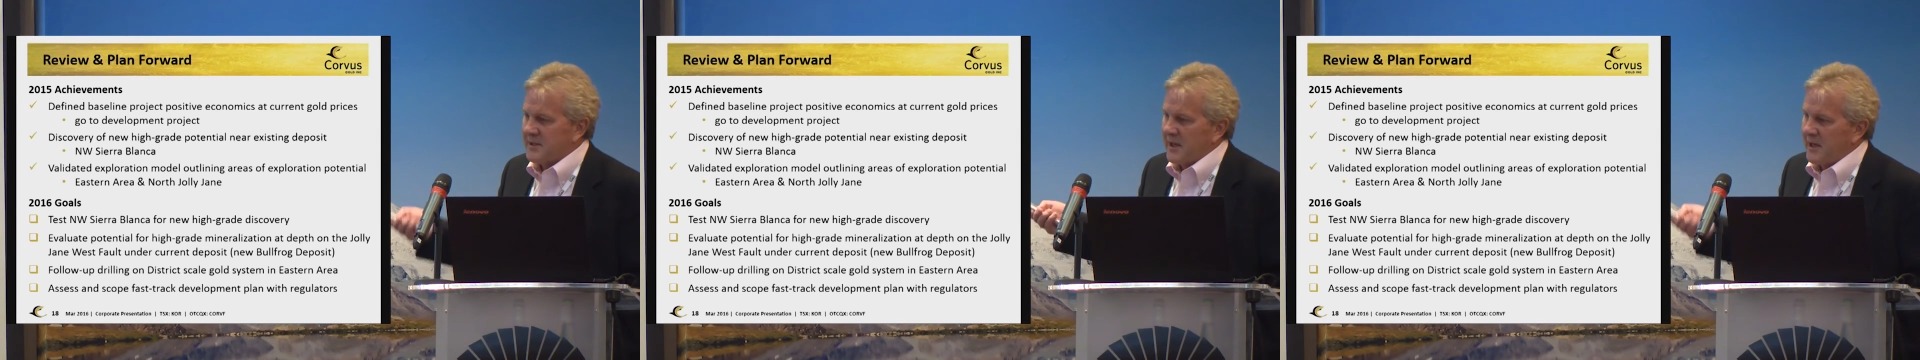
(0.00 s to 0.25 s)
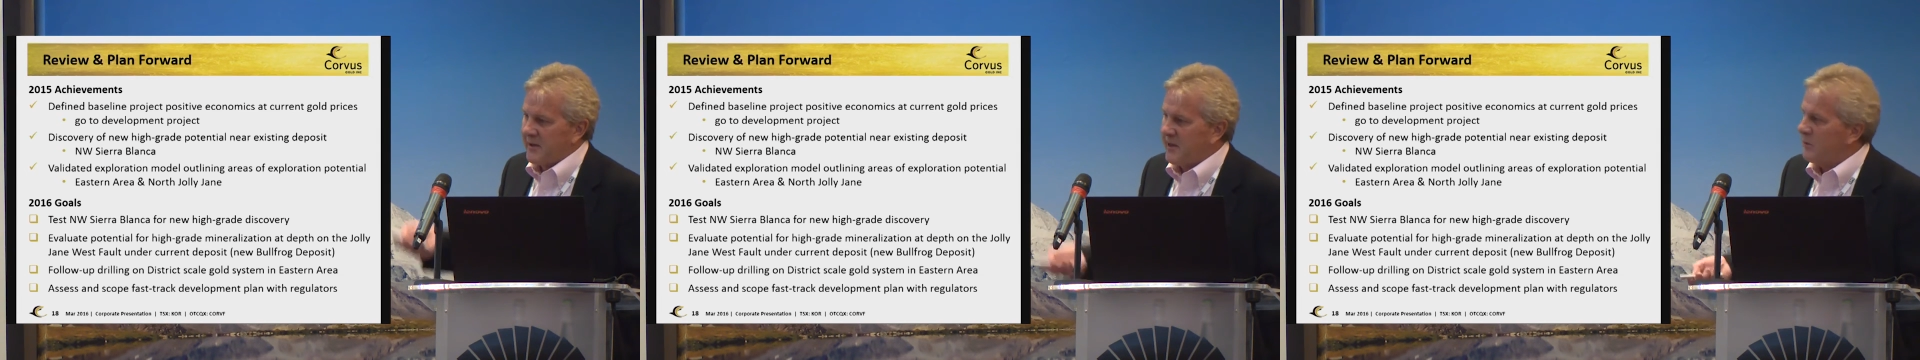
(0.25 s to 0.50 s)

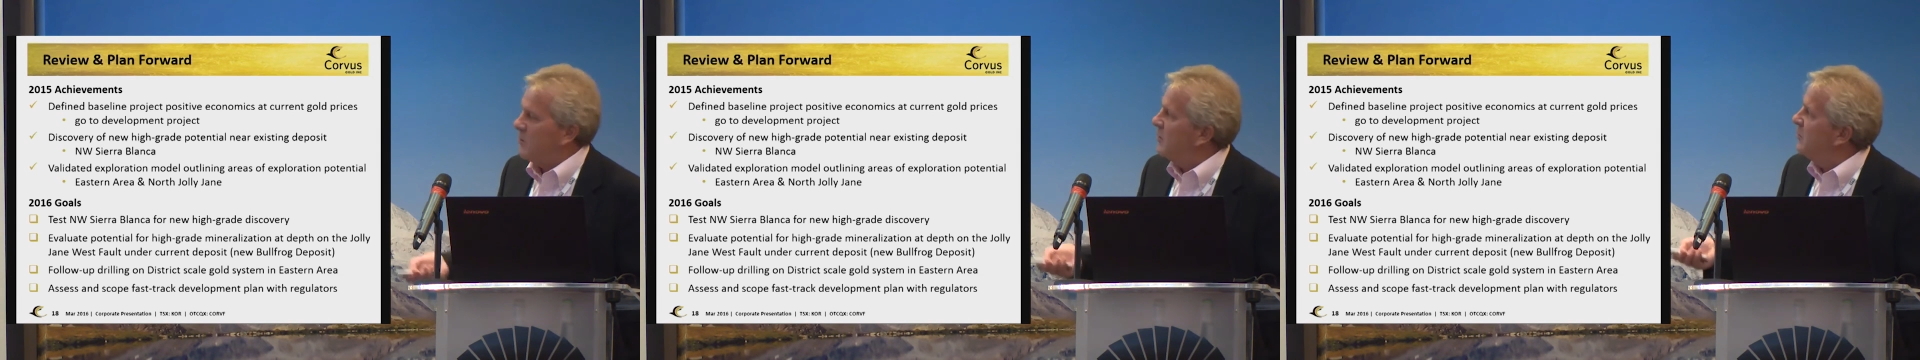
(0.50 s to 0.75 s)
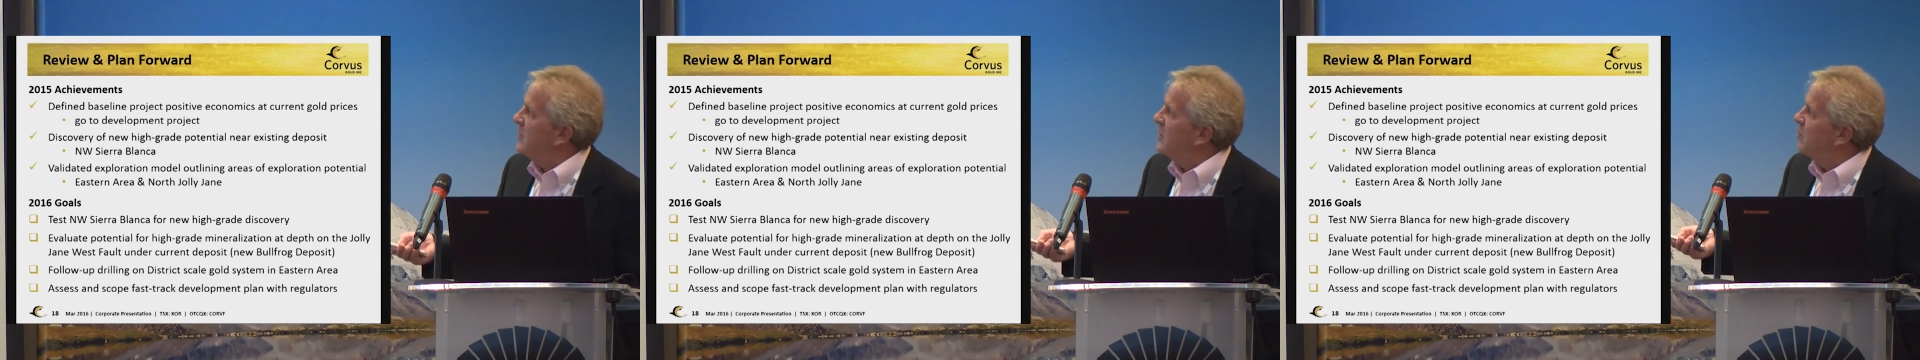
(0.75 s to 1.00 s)
that were
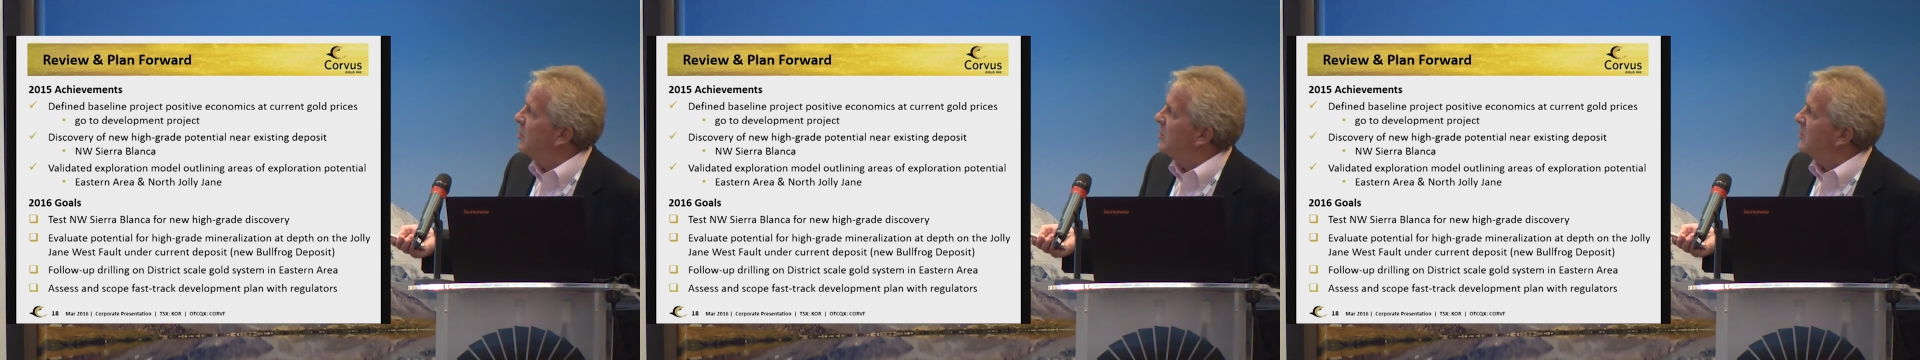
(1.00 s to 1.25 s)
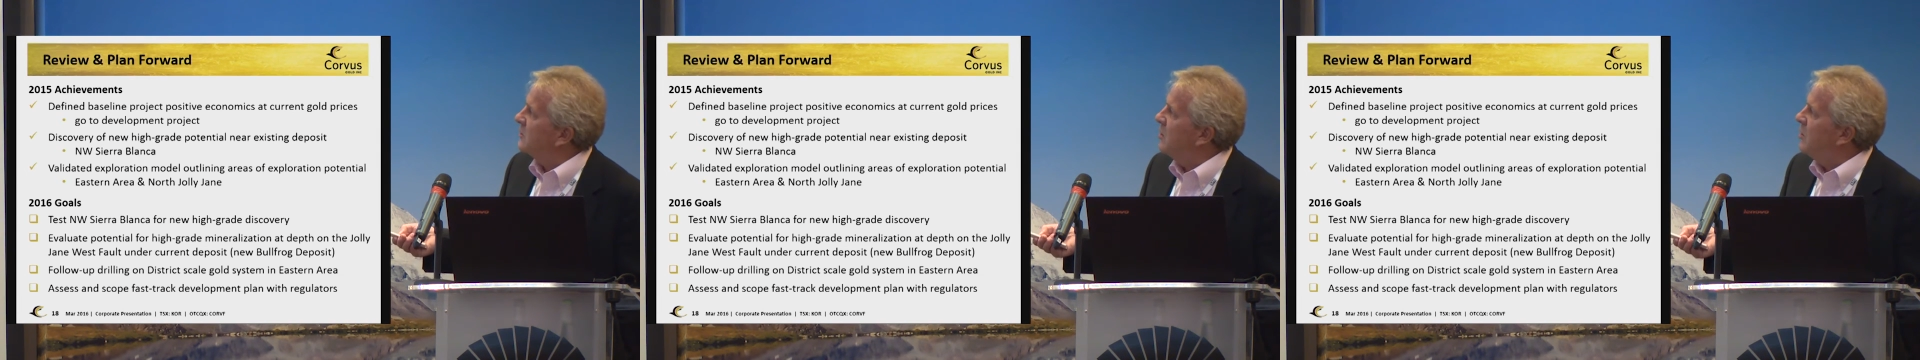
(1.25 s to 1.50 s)
real
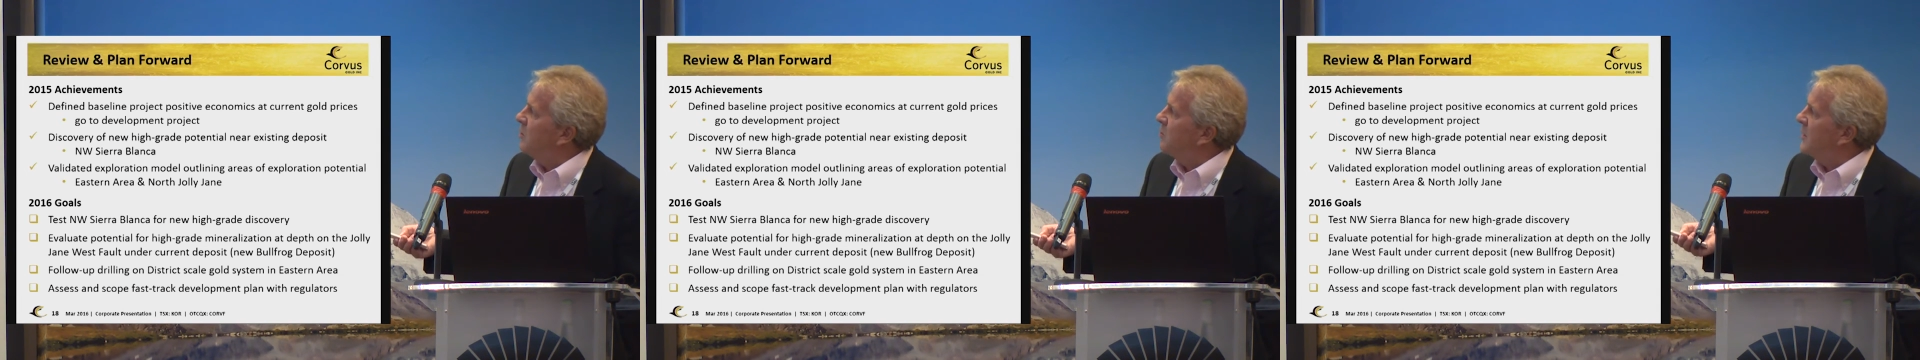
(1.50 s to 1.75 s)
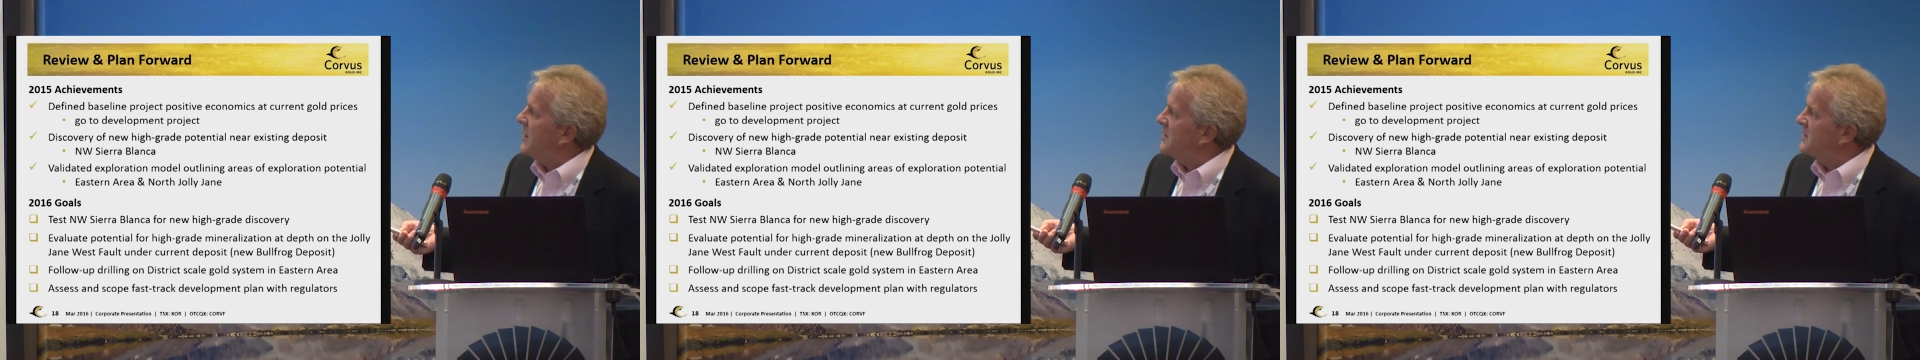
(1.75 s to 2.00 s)
world gold
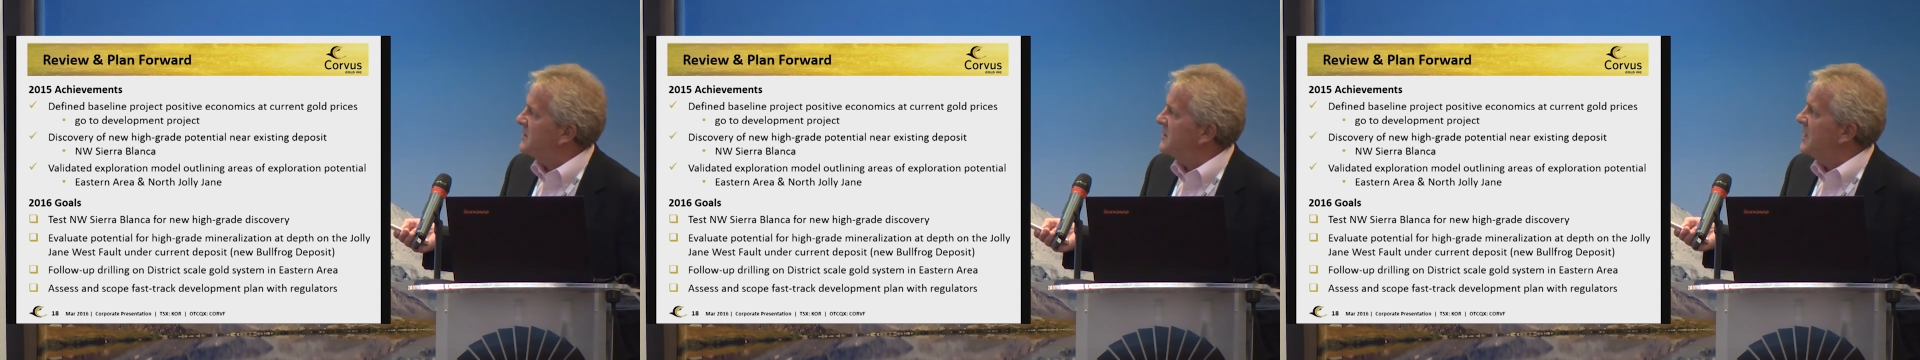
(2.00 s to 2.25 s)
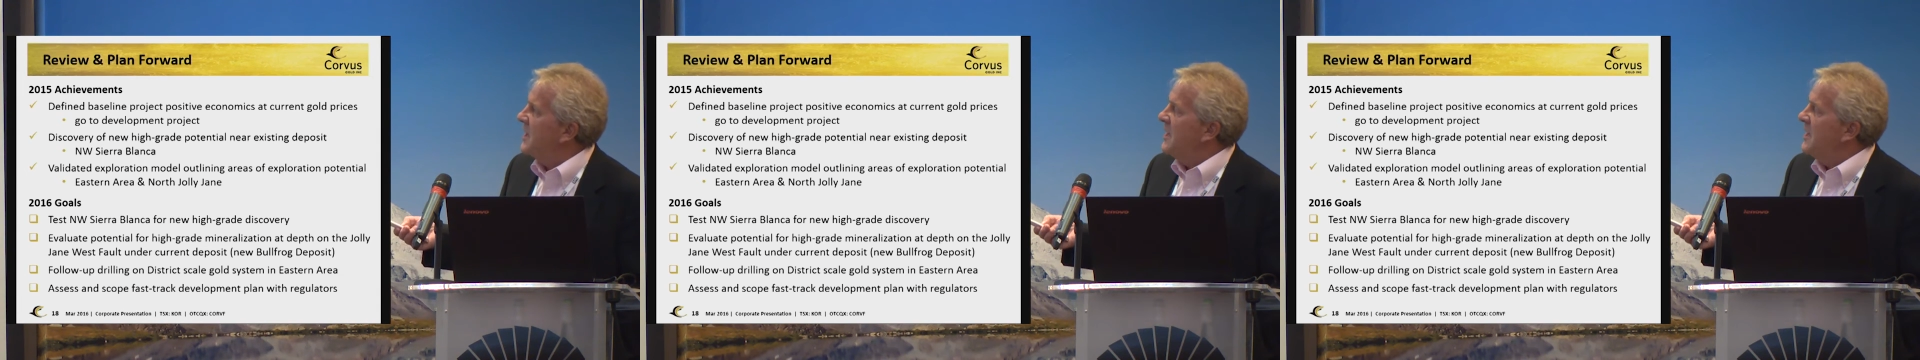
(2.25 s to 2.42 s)
prices.